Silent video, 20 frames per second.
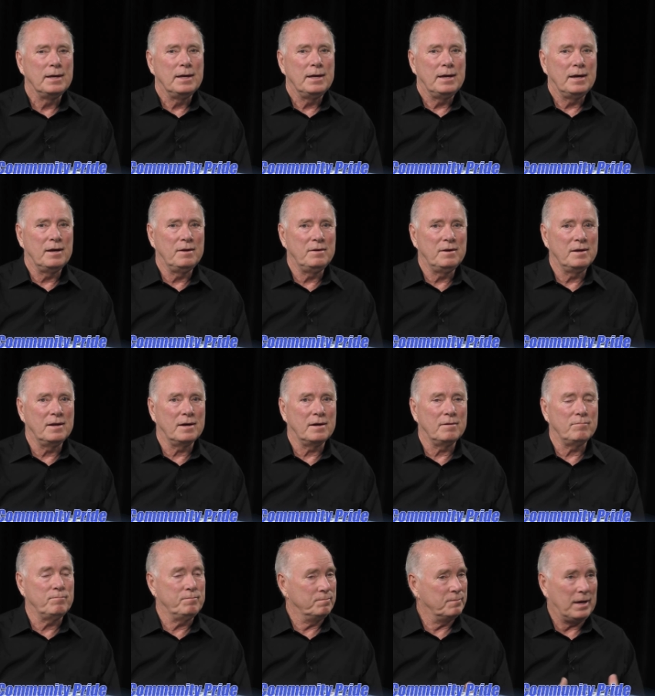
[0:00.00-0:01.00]
And
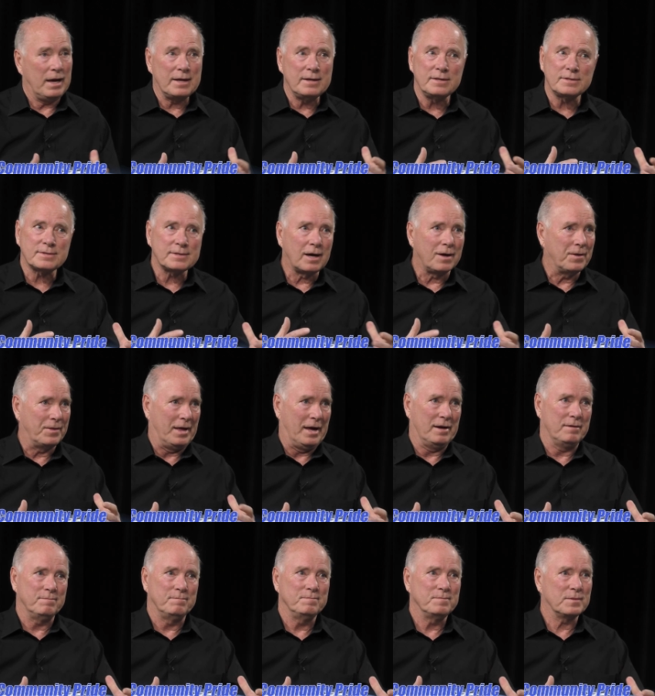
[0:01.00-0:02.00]
uh, had to sell
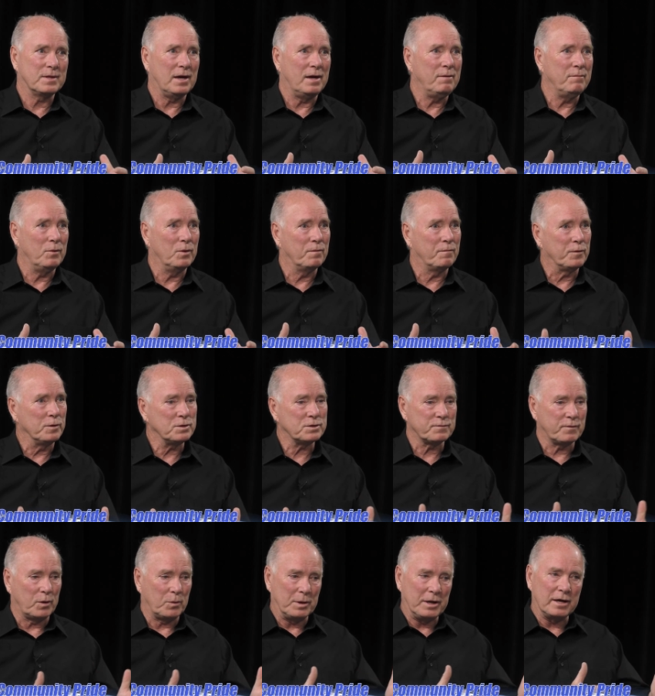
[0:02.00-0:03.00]
that. Okay, well, first
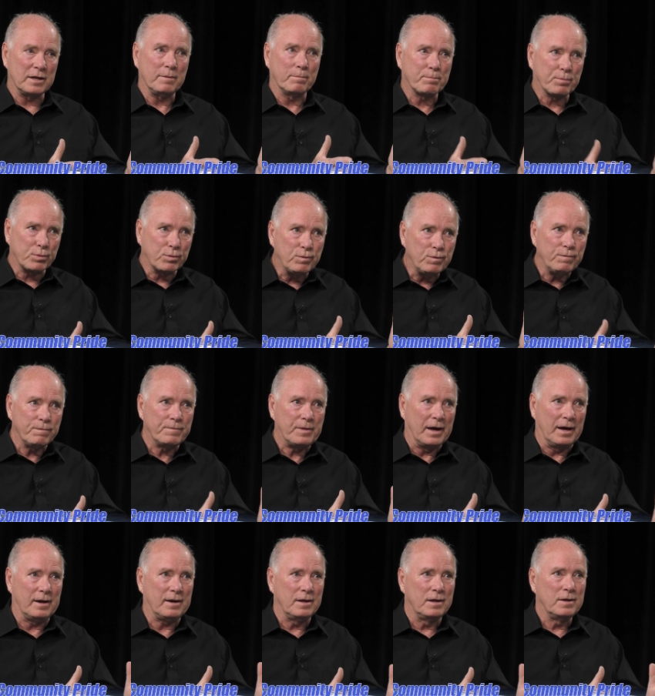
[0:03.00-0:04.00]
of all, we had to prove
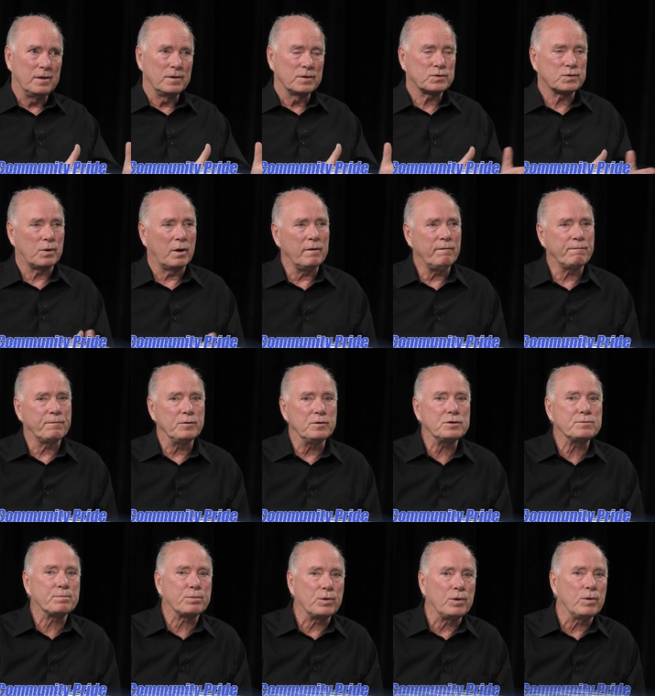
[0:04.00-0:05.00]
that. So our
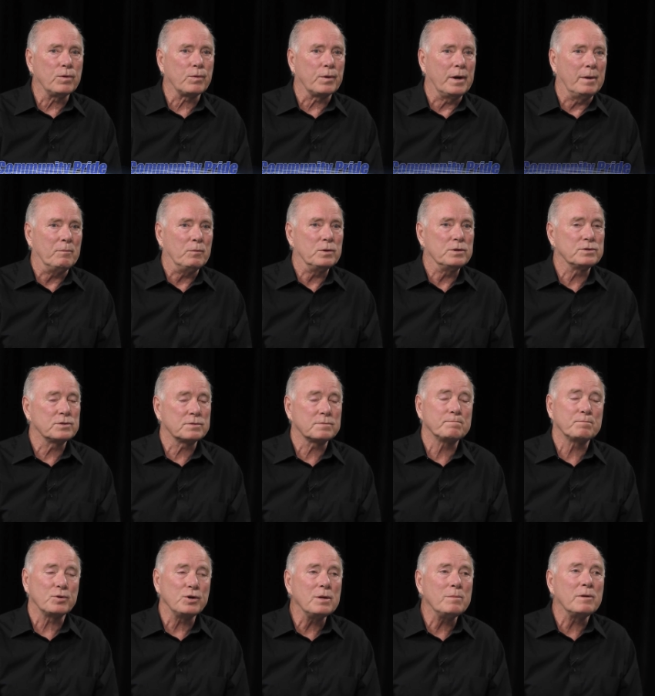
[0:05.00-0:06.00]
first program was
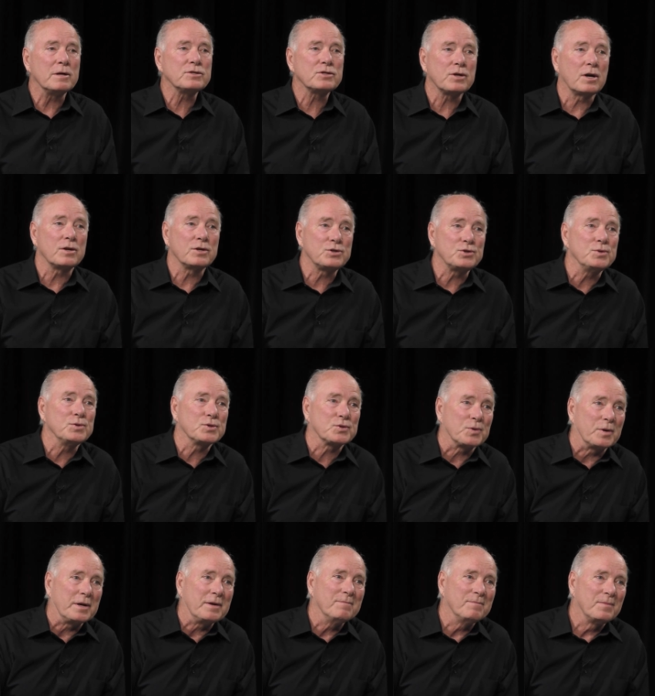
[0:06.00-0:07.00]
pretty much on a
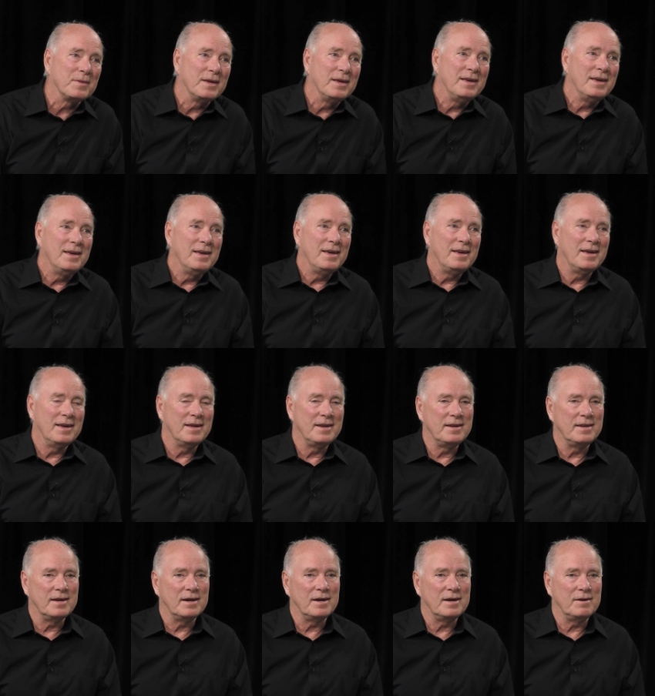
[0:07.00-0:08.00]
shoestring.
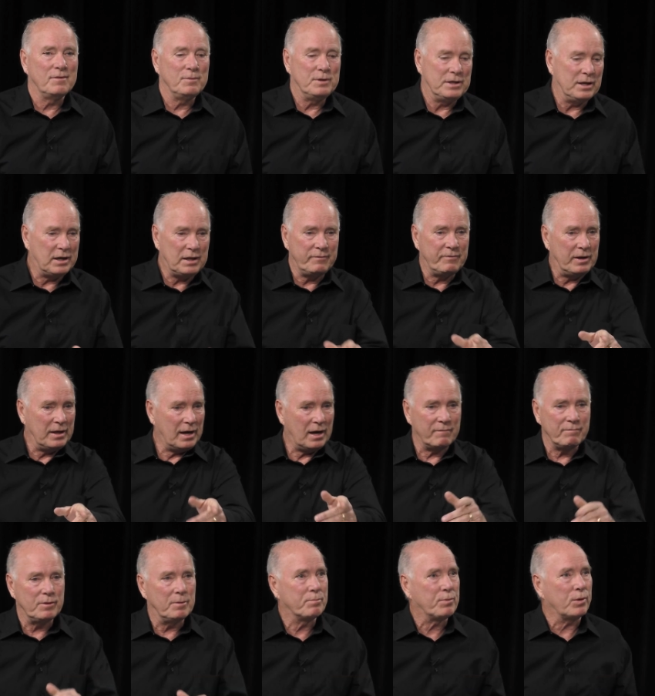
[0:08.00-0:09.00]
And uh, we didn't even
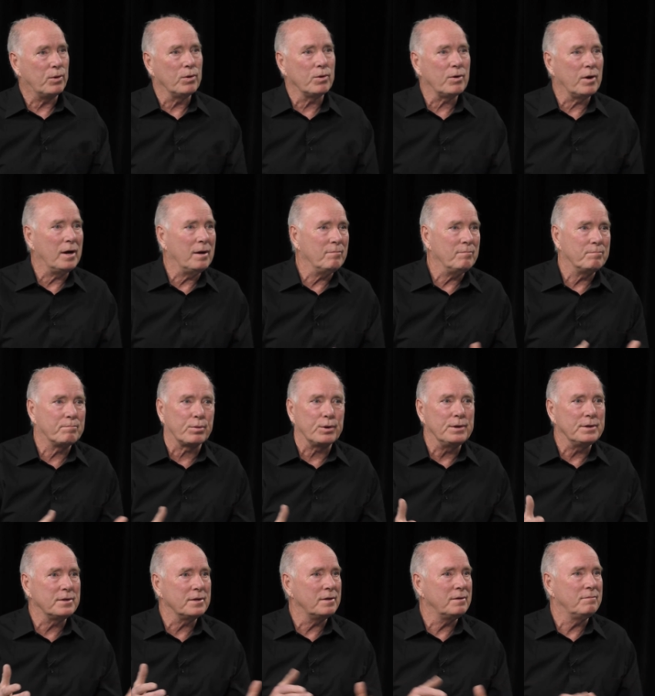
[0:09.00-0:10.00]
have the program
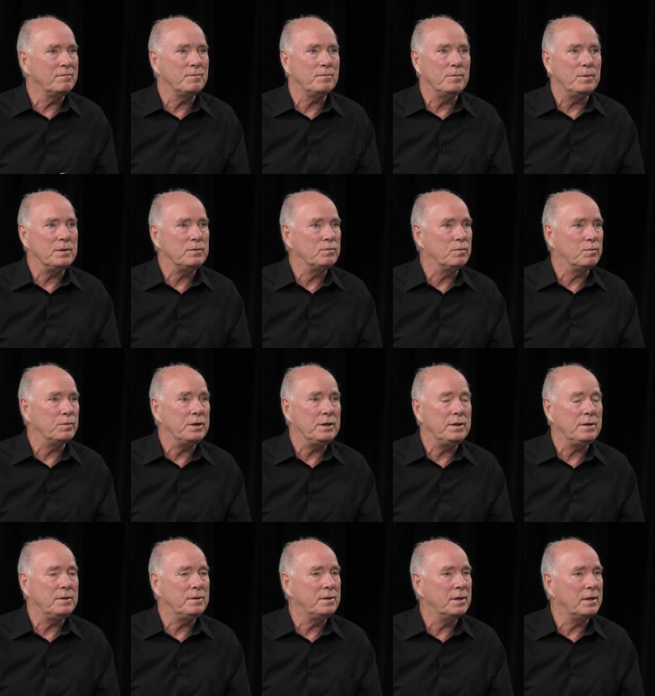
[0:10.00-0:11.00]
printed, we,
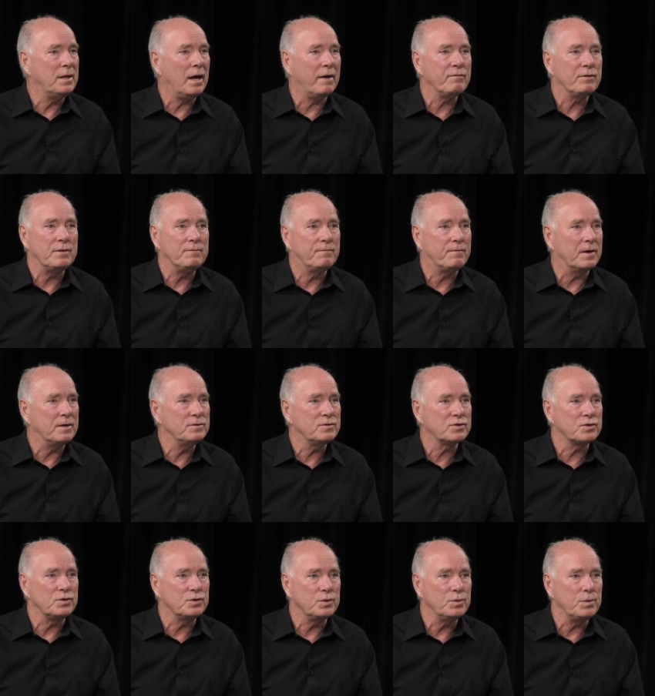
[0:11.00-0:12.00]
we didn't have the funds
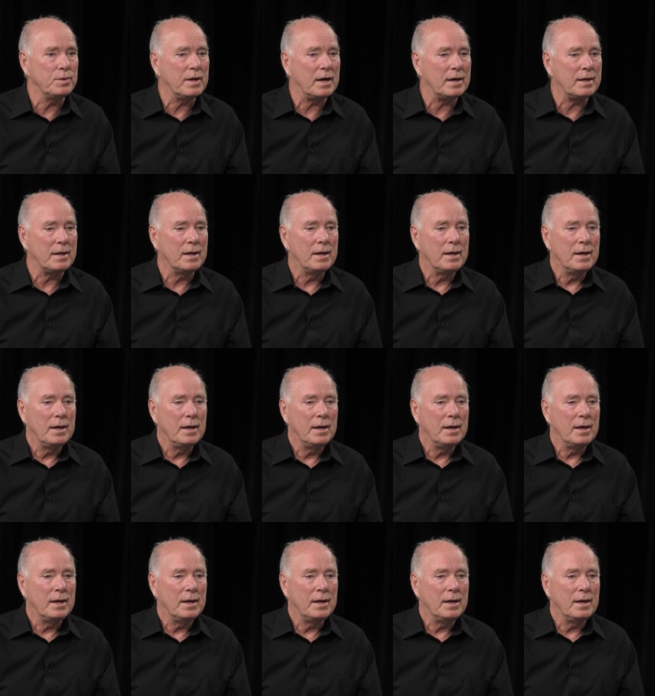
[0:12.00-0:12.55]
to do that.